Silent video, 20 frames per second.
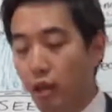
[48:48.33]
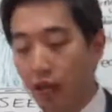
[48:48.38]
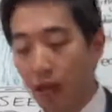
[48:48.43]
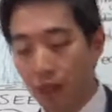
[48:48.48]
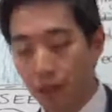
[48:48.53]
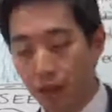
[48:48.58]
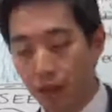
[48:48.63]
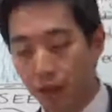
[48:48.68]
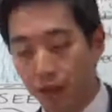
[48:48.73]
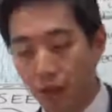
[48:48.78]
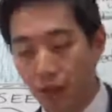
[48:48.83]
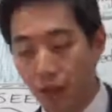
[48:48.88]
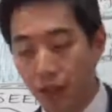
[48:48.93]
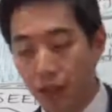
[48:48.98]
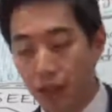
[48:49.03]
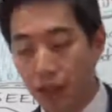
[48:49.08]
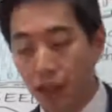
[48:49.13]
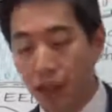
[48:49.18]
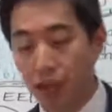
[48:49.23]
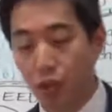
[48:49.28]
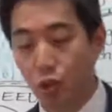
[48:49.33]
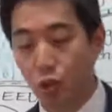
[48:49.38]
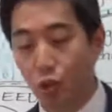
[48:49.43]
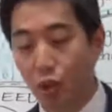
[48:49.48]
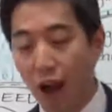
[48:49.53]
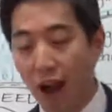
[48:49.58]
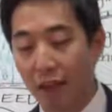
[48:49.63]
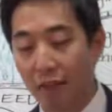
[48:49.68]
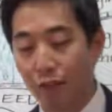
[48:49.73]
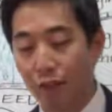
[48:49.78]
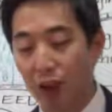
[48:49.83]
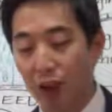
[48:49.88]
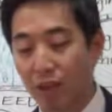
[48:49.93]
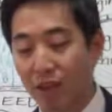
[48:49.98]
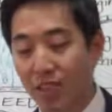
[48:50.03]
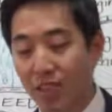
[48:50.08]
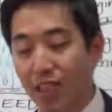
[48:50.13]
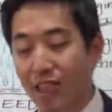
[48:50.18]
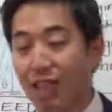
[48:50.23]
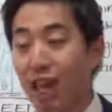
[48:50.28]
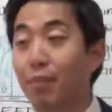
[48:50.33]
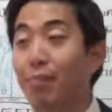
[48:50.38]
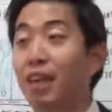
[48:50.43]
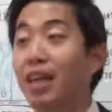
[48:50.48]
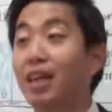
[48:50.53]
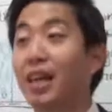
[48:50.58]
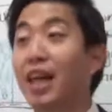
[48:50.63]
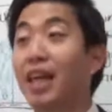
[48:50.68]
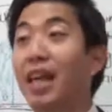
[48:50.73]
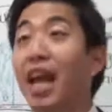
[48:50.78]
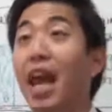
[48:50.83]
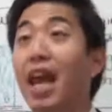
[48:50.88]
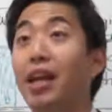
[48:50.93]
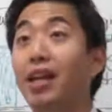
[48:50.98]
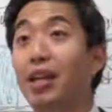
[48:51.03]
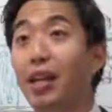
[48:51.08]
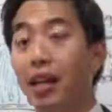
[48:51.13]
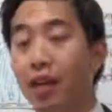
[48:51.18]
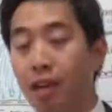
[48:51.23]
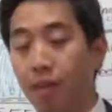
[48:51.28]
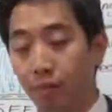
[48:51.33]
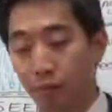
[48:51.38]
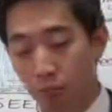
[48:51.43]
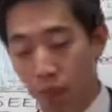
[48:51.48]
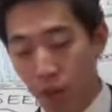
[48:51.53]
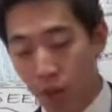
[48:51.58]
get, the, uh, get his wife from. It's the same thing like Cain did.